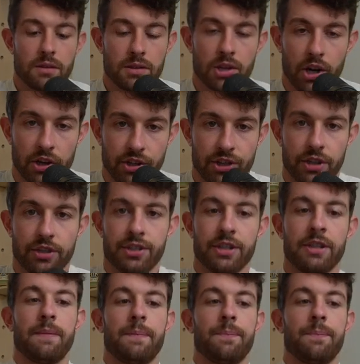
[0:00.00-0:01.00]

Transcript: Tuck your shirts in.